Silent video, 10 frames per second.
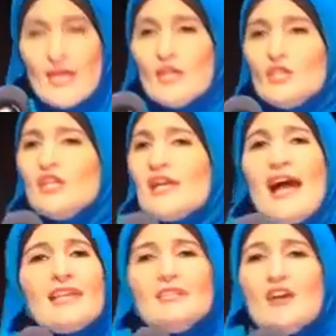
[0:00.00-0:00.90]
Look,
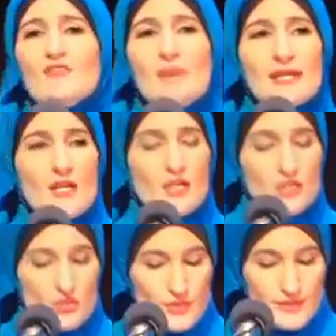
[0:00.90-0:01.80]
I love my
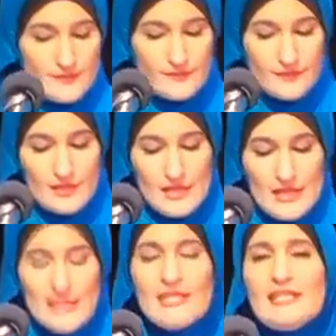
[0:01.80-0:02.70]
country.
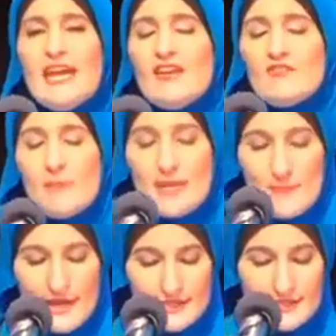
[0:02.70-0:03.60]
It gave my
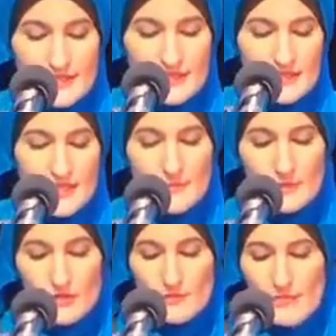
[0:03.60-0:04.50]
Palestinian
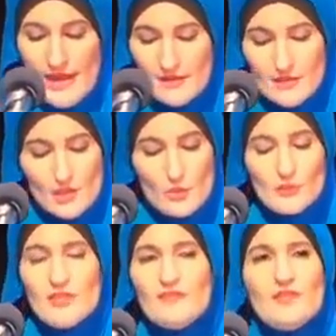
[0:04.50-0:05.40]
immigrant parents who
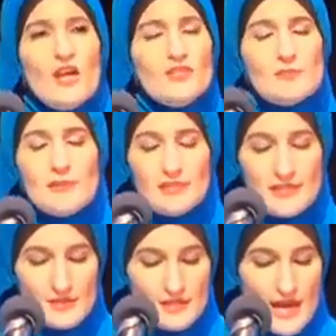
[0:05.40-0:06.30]
lived under
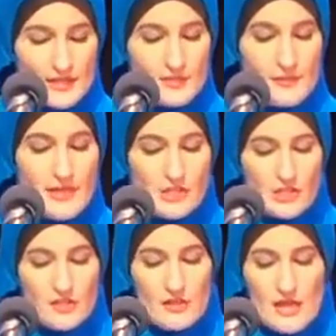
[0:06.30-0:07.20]
military
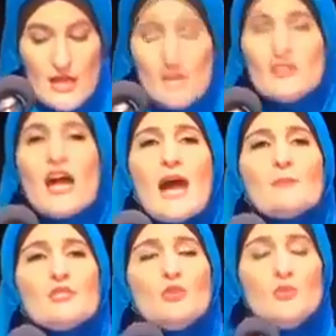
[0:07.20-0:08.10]
occupation the
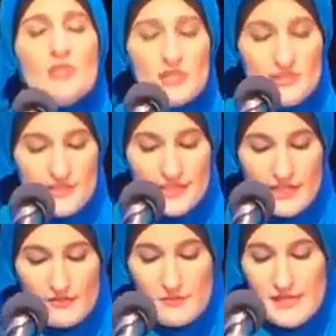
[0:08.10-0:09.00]
opportunities to
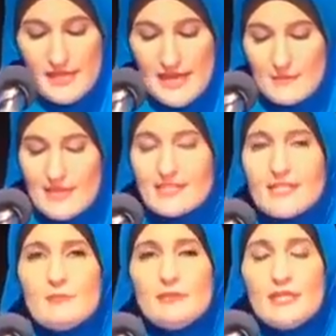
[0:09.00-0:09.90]
give me and my
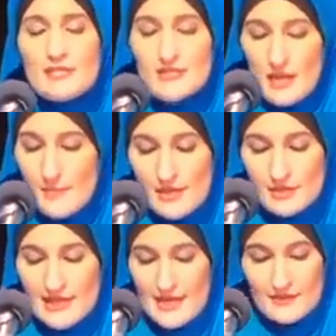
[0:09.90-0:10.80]
siblings a better
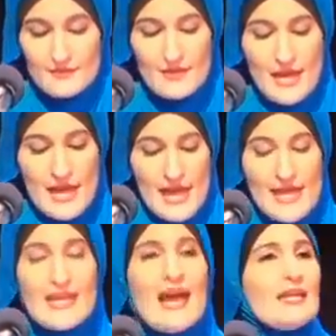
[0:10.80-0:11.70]
life,
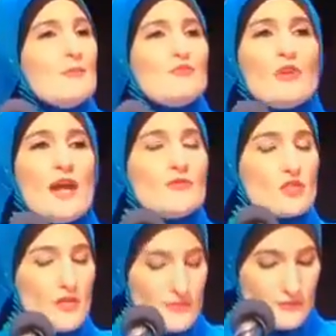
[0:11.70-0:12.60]
and I am forever
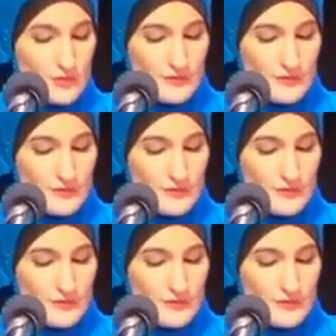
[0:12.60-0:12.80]
grateful.